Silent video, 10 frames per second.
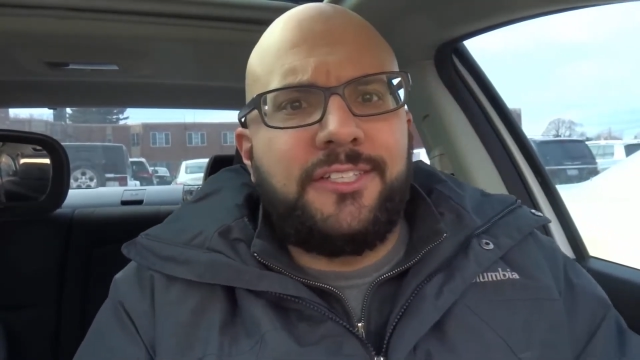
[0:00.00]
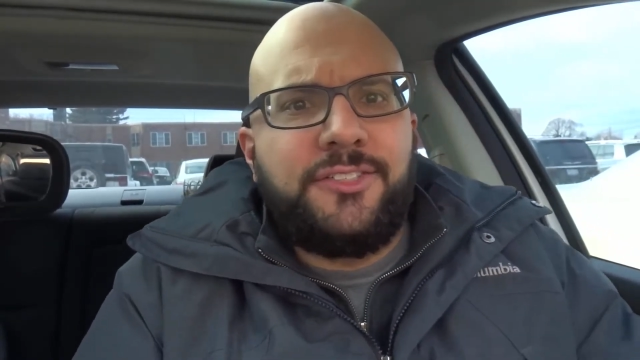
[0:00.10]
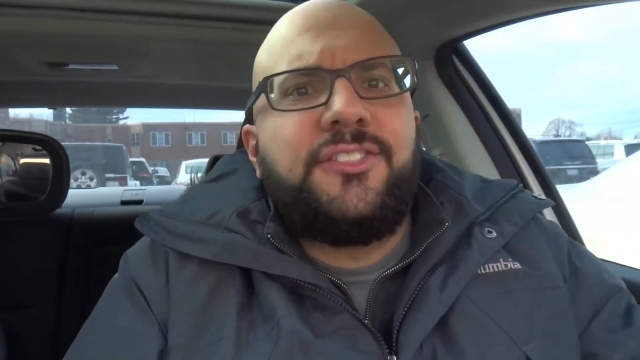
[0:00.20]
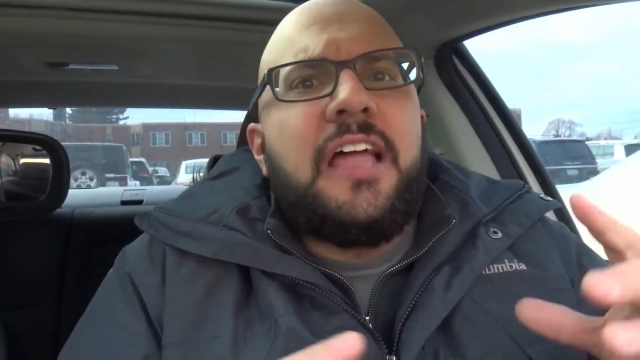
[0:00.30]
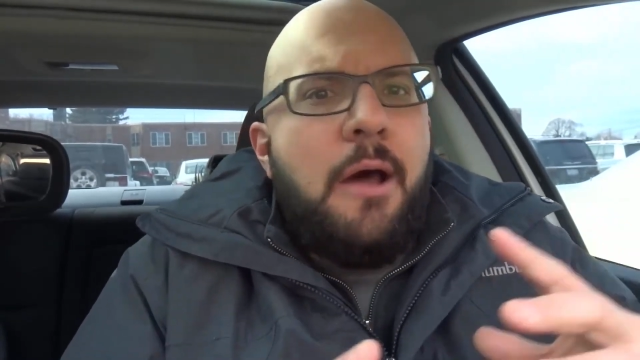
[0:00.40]
This
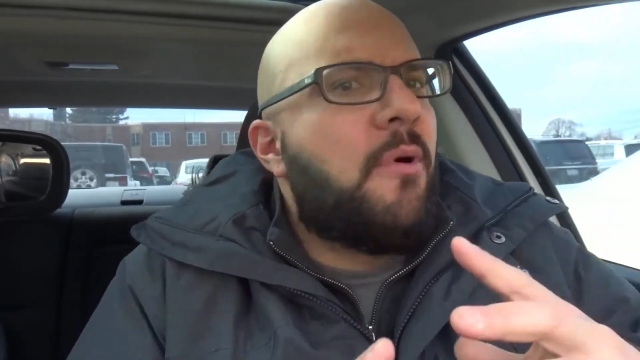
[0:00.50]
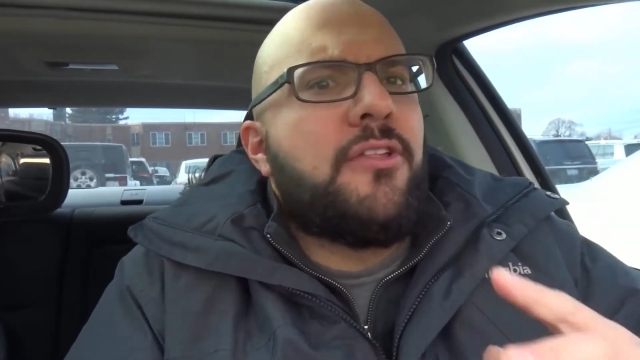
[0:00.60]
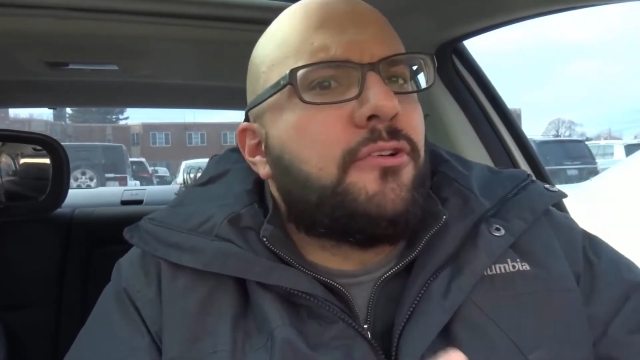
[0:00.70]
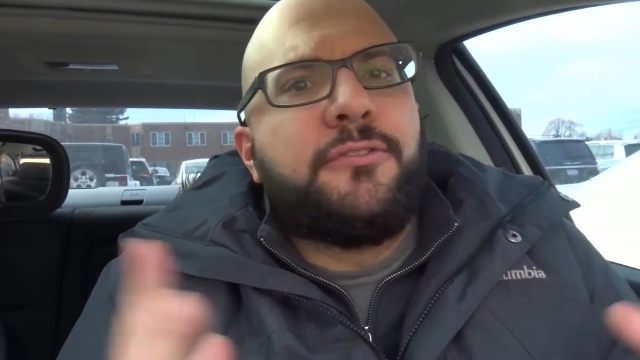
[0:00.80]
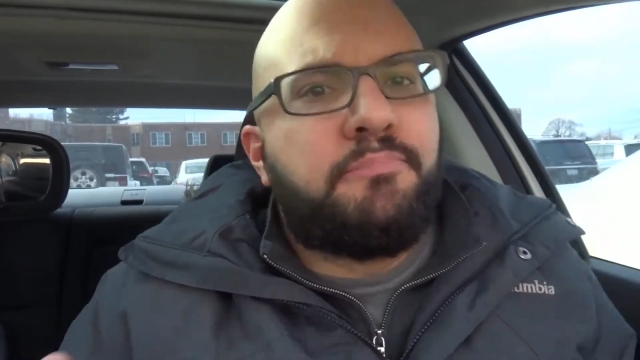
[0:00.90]
is not one
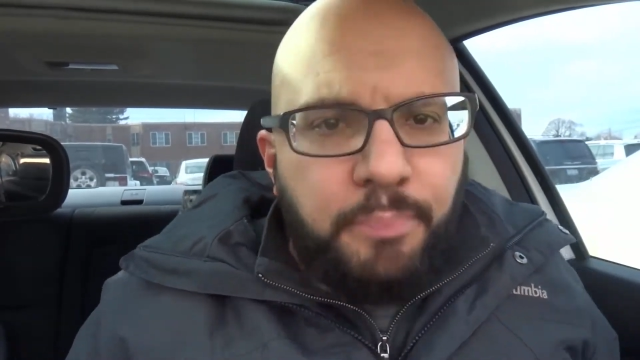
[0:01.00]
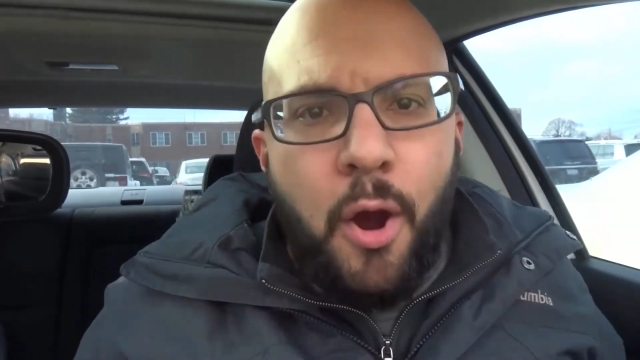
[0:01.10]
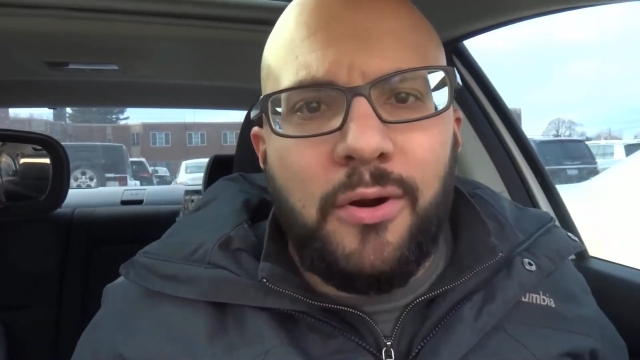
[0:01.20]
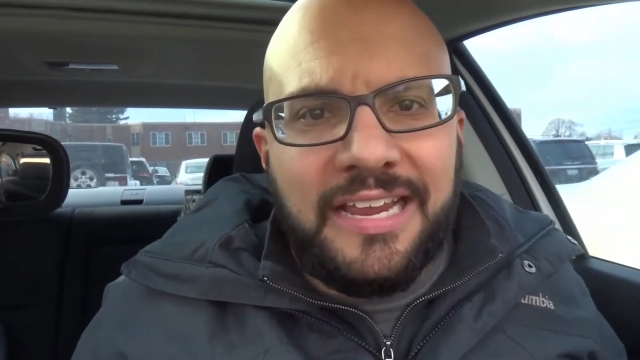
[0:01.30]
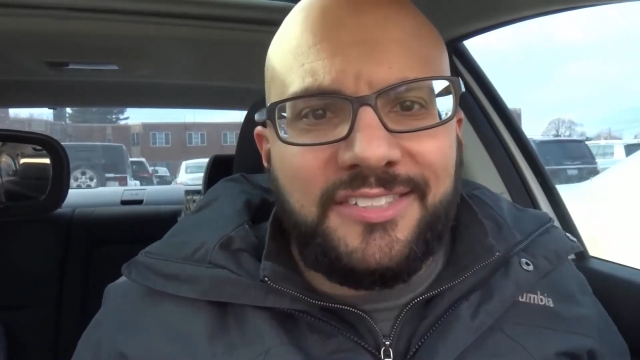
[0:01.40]
of those
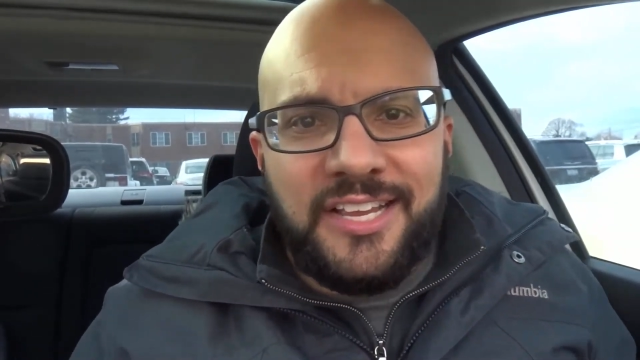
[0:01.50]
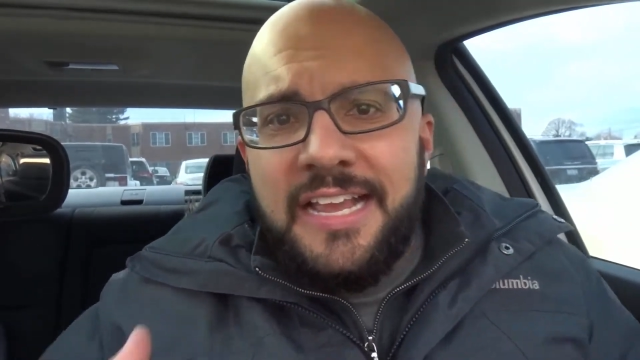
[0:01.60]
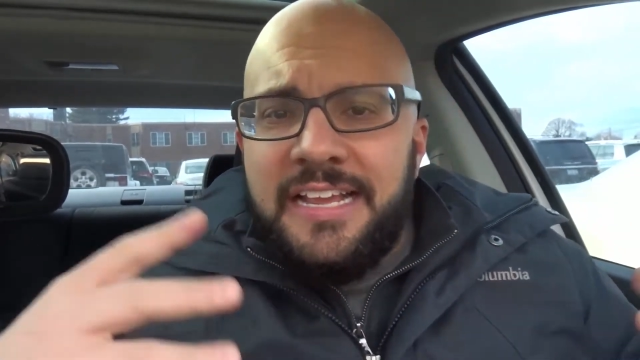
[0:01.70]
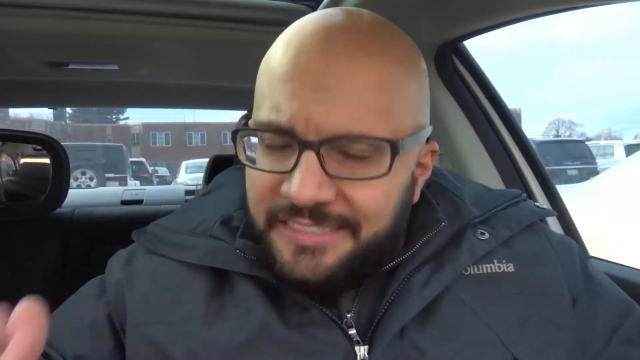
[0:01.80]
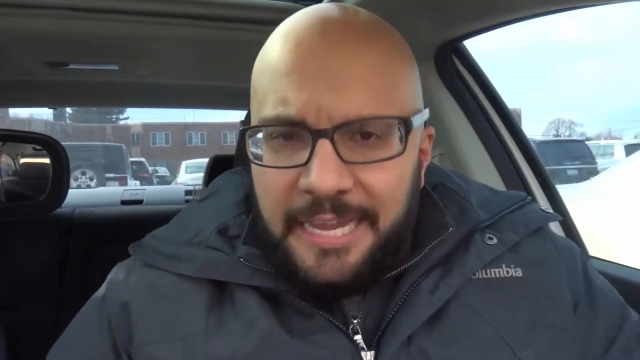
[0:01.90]
bogus
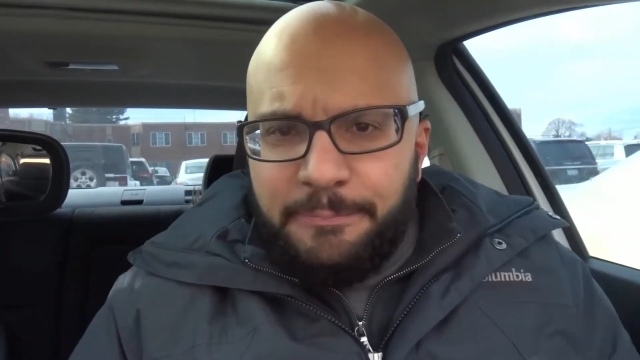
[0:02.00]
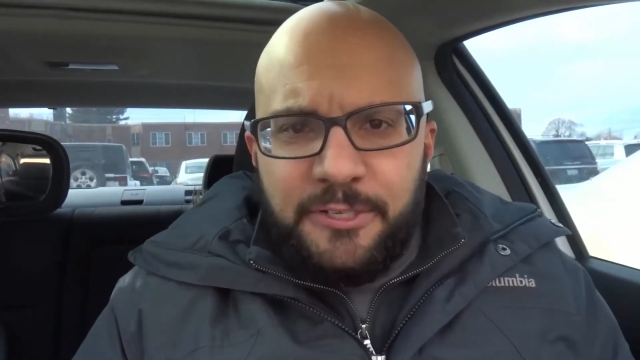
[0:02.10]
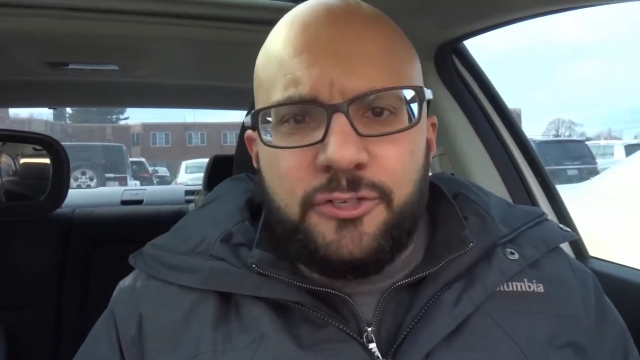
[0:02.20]
tips